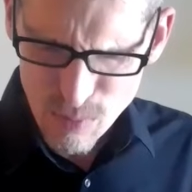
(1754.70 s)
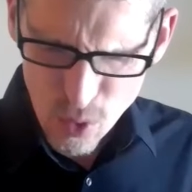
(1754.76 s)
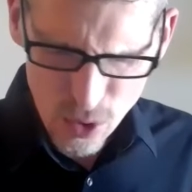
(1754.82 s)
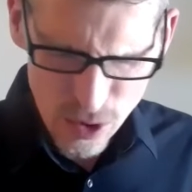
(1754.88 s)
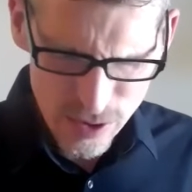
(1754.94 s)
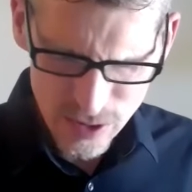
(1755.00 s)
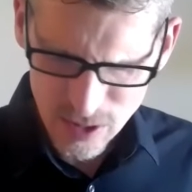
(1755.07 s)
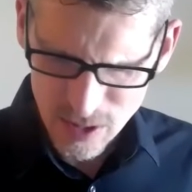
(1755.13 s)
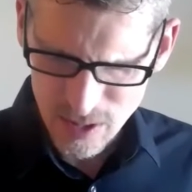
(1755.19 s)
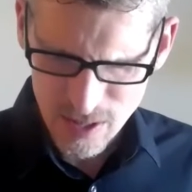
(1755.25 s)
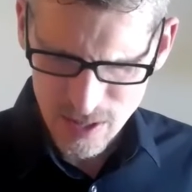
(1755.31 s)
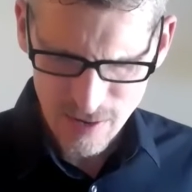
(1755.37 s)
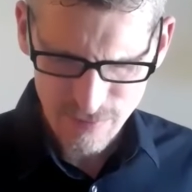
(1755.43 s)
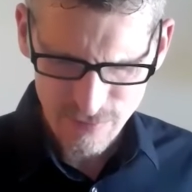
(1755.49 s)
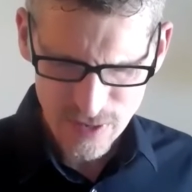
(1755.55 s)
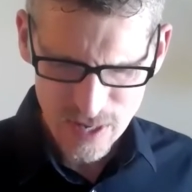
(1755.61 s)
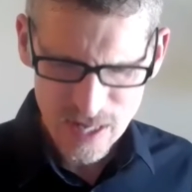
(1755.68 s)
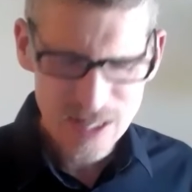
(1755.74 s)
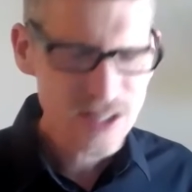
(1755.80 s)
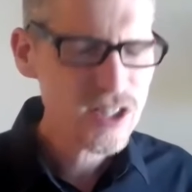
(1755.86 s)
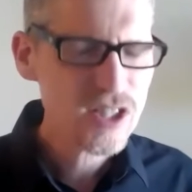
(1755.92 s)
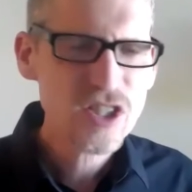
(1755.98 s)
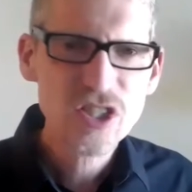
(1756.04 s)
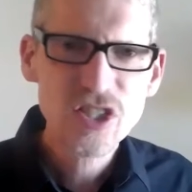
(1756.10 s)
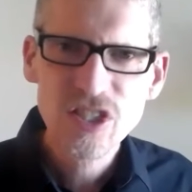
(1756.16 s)
more than enough.
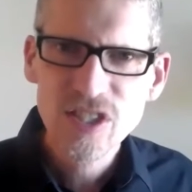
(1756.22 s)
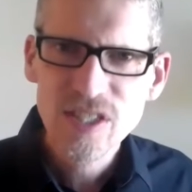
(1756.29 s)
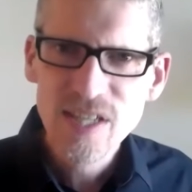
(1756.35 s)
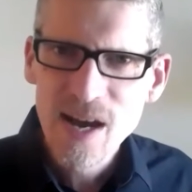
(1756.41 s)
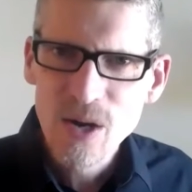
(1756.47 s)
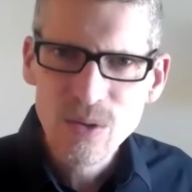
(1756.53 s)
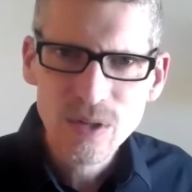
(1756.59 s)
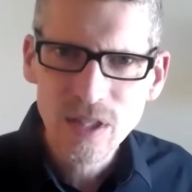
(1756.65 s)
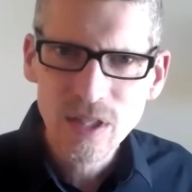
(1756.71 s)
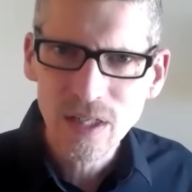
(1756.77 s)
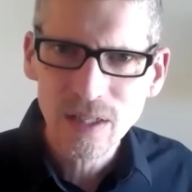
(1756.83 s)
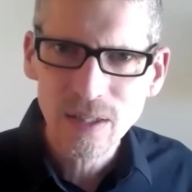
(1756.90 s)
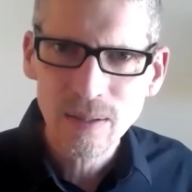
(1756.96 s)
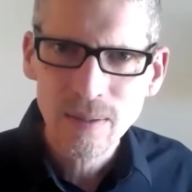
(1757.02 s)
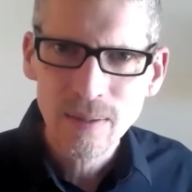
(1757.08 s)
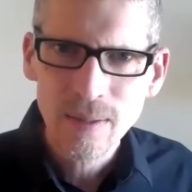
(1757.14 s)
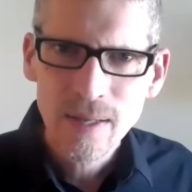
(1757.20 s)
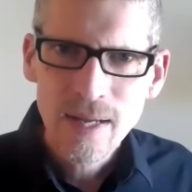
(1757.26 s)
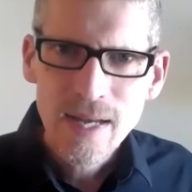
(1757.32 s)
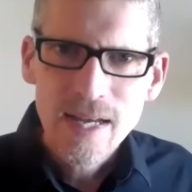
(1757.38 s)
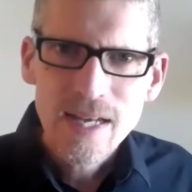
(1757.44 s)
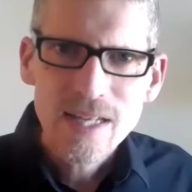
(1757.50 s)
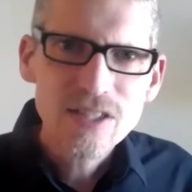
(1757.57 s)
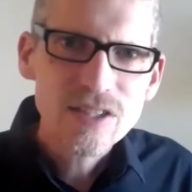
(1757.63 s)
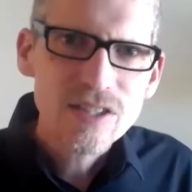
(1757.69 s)
It's astounding.
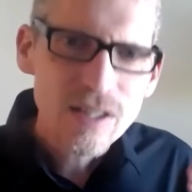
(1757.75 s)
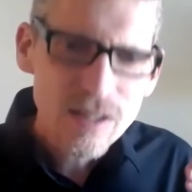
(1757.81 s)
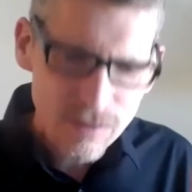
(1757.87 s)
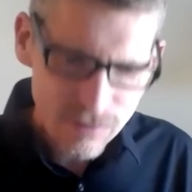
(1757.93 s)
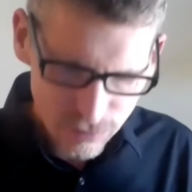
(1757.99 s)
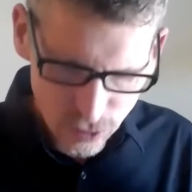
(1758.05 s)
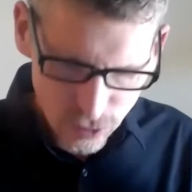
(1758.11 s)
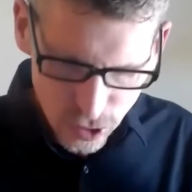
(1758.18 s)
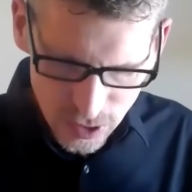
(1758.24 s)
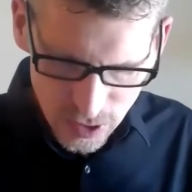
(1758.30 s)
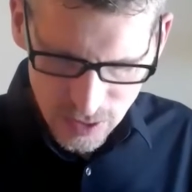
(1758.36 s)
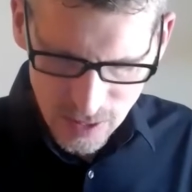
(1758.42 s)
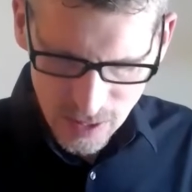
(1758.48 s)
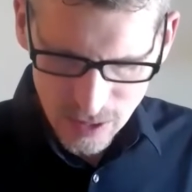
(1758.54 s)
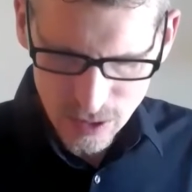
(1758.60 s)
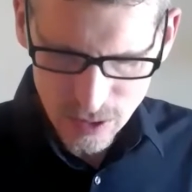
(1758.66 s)
Instead of looking